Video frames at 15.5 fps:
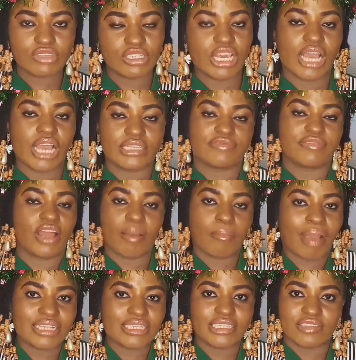Yes,
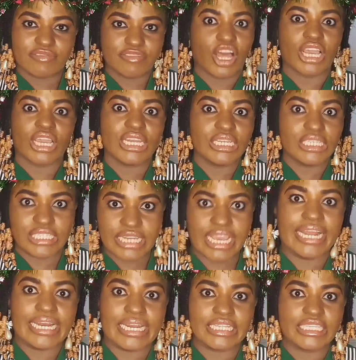Vlogmas is vlogging
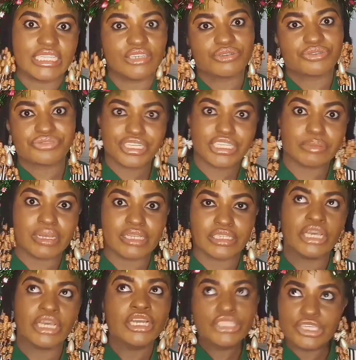daily till Christmas,
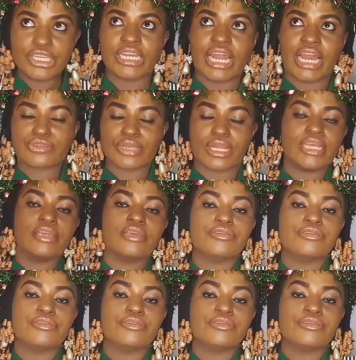so you can actually